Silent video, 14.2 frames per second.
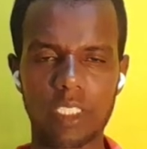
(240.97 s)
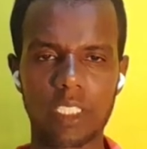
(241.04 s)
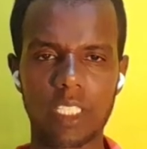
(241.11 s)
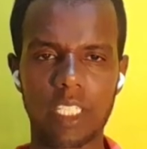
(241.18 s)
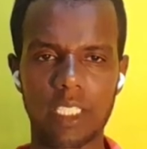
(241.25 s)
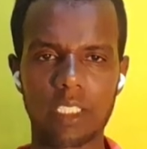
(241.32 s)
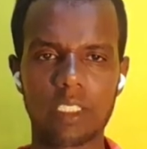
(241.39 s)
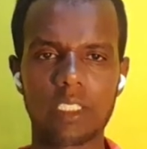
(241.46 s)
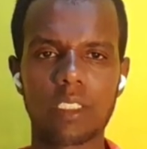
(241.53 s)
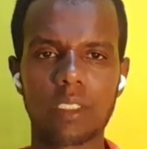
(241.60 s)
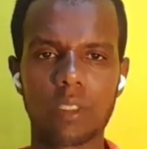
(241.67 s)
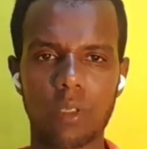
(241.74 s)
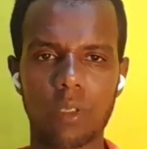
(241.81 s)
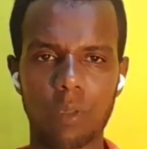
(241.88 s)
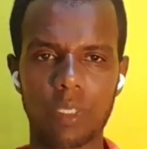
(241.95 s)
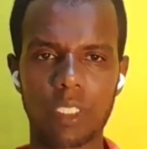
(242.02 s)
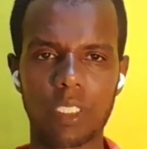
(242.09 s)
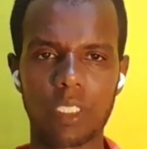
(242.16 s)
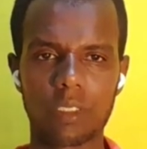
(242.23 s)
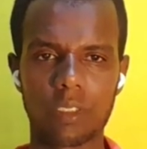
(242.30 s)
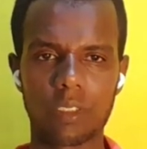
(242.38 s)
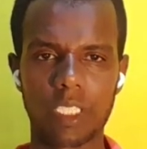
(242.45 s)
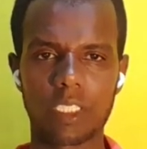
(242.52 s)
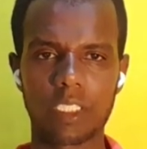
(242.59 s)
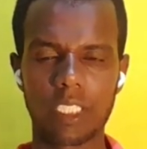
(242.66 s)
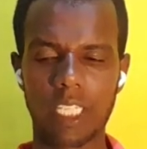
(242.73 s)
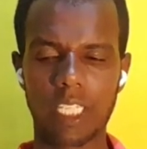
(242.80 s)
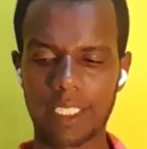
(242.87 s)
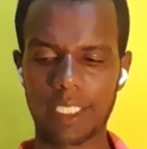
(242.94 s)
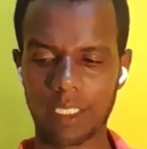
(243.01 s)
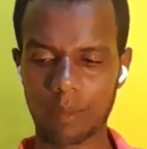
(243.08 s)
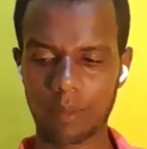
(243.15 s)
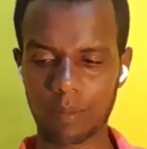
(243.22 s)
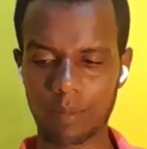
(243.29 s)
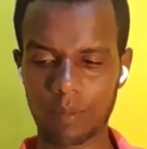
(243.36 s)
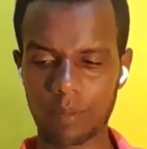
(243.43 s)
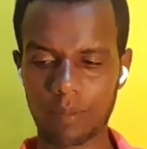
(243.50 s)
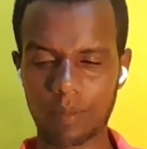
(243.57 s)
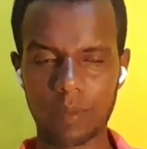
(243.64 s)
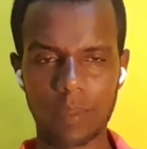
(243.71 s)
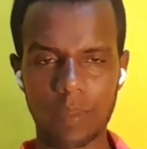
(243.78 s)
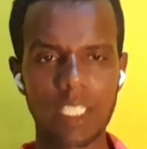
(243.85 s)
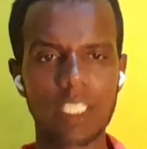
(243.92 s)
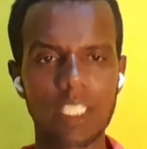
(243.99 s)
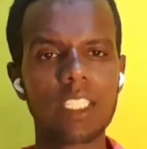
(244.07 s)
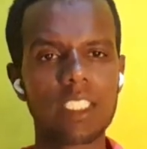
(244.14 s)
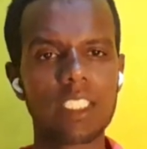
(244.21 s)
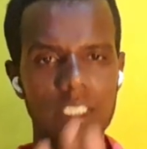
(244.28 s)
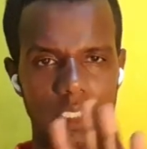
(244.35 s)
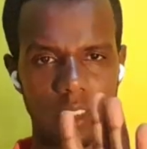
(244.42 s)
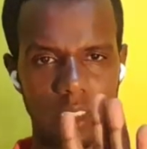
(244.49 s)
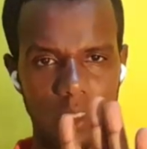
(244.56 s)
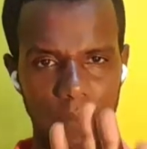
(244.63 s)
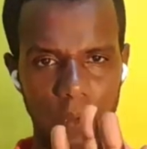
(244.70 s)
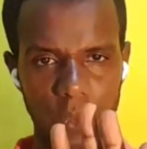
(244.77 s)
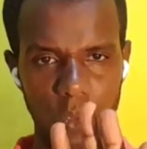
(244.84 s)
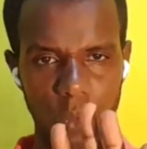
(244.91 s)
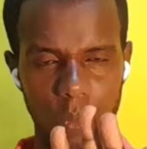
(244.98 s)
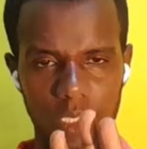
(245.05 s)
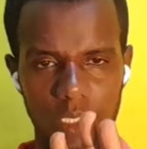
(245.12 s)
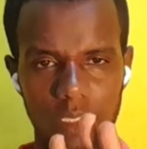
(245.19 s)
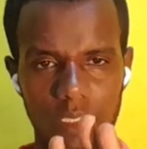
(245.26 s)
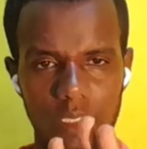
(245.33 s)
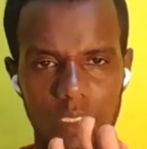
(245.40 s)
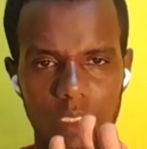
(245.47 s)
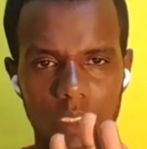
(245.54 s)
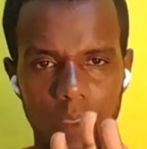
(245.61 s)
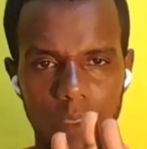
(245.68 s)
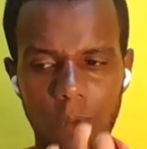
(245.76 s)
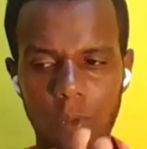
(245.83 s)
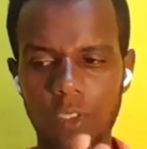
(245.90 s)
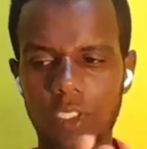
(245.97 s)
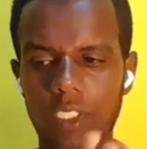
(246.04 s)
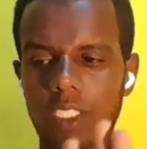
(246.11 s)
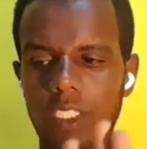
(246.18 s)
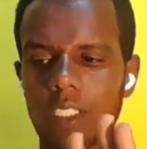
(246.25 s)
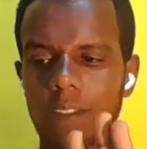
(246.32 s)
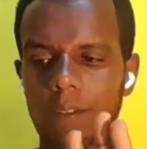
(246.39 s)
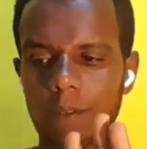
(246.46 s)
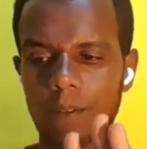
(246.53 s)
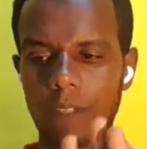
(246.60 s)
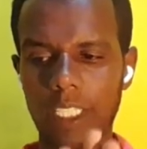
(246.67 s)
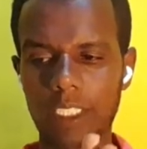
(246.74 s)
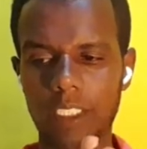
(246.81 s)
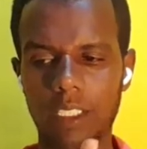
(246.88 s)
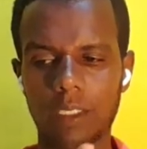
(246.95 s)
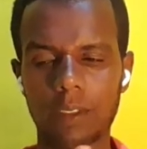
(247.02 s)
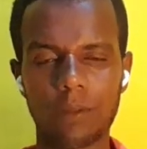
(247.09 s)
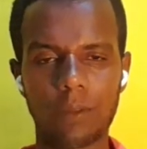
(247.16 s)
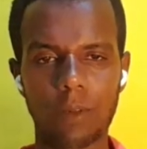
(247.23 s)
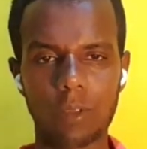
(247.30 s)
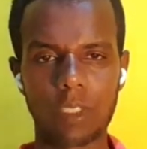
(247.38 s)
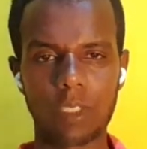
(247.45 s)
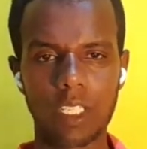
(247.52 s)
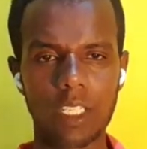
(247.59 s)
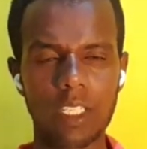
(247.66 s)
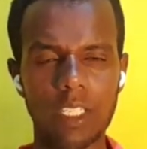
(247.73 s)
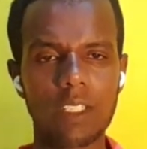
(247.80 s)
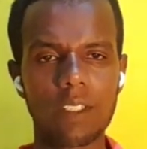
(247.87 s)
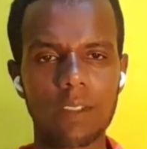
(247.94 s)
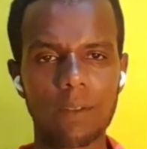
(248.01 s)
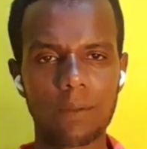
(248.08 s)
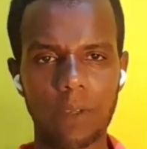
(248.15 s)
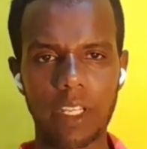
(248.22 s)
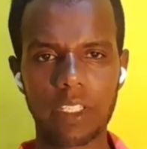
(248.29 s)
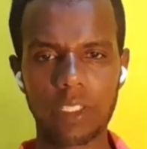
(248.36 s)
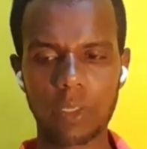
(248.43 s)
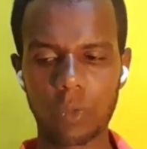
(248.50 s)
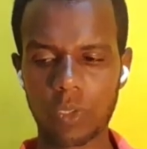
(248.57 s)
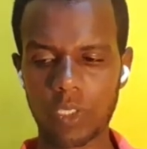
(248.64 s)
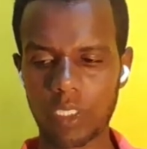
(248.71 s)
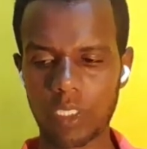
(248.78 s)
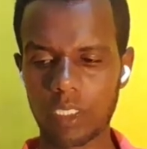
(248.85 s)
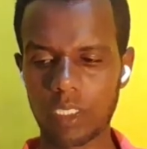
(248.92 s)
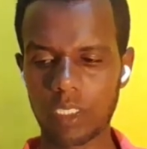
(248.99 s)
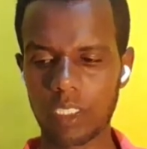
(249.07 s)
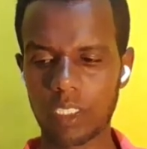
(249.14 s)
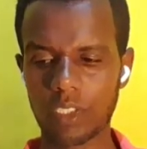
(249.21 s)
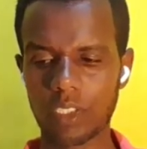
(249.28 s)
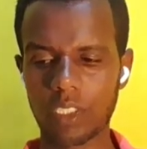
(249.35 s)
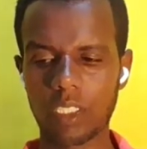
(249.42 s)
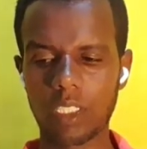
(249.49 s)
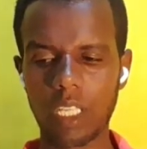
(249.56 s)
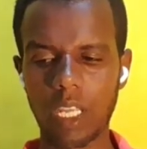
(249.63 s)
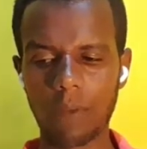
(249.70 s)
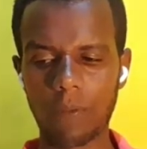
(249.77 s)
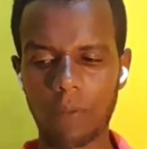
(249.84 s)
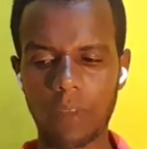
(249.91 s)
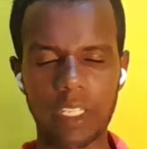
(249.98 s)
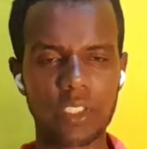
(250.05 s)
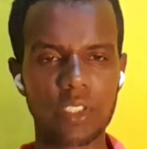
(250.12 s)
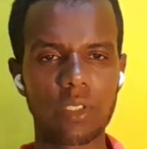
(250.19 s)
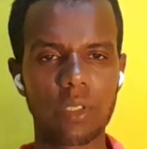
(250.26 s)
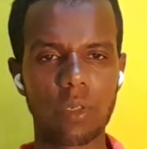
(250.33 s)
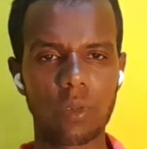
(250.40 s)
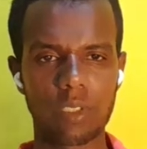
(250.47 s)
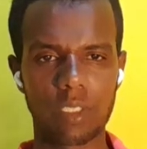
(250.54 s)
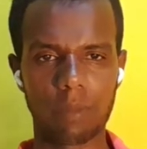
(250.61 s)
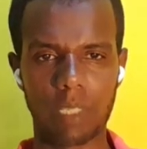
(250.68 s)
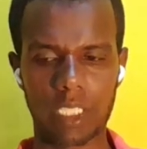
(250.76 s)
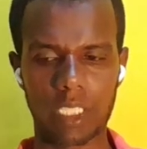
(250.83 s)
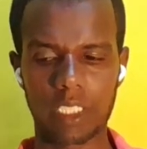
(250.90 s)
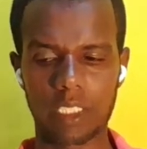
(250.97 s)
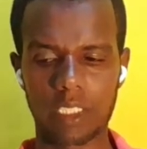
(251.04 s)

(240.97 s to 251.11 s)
and copyrighted item. The fourth option, the fourth factor for the fair use is effect on the market.